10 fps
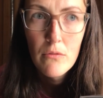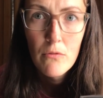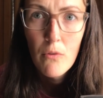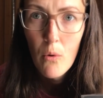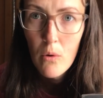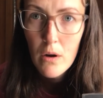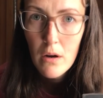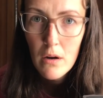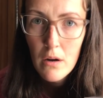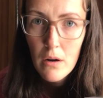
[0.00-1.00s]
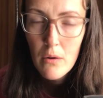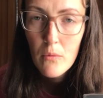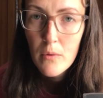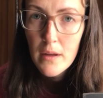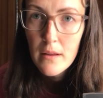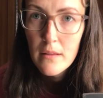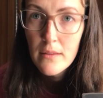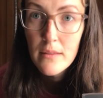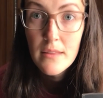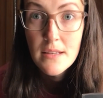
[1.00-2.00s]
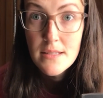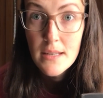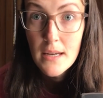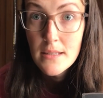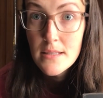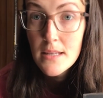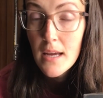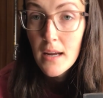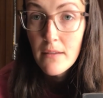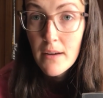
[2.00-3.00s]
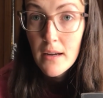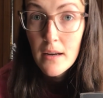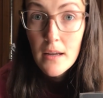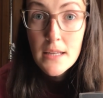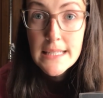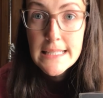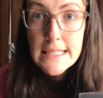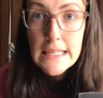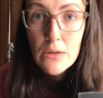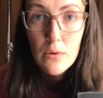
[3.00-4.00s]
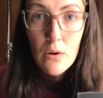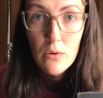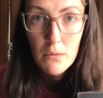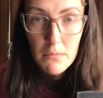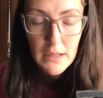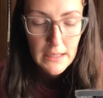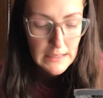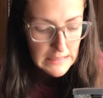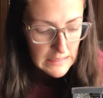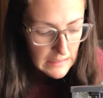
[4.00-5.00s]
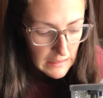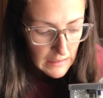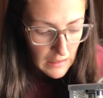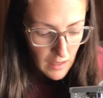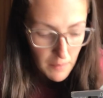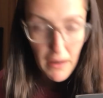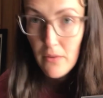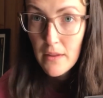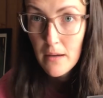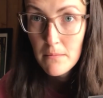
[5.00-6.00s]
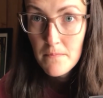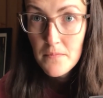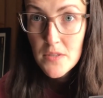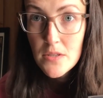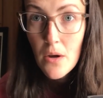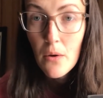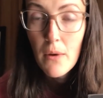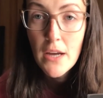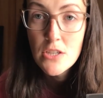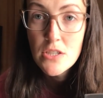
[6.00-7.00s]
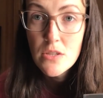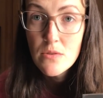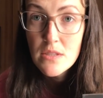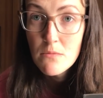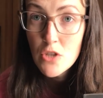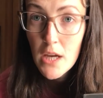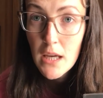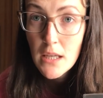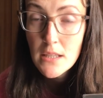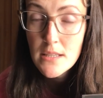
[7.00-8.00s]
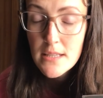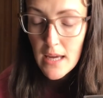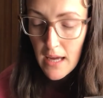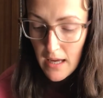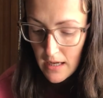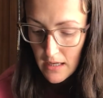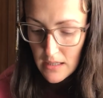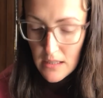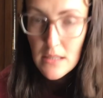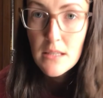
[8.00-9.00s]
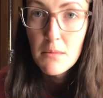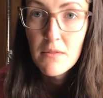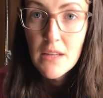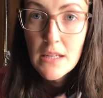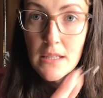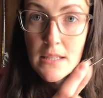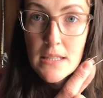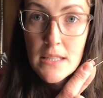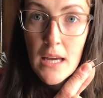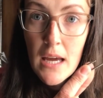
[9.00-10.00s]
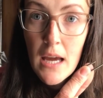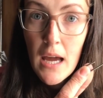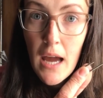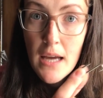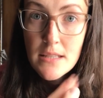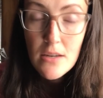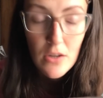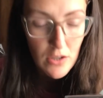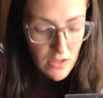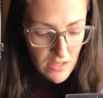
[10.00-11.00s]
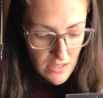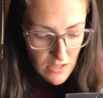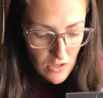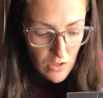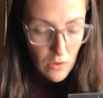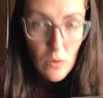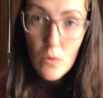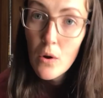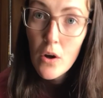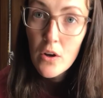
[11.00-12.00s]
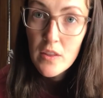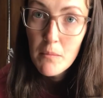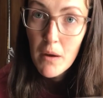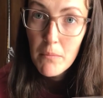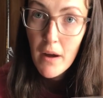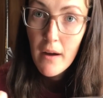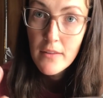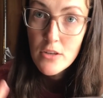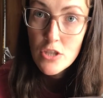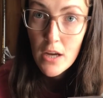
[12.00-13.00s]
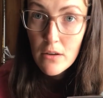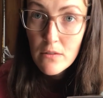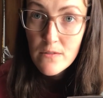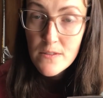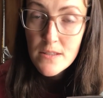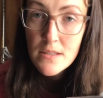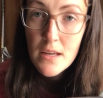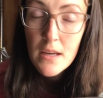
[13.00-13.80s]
4 with these lights and I've had 0 complaint about them. So I just use some chains and some of these S-hooks to hook them up on the shelves.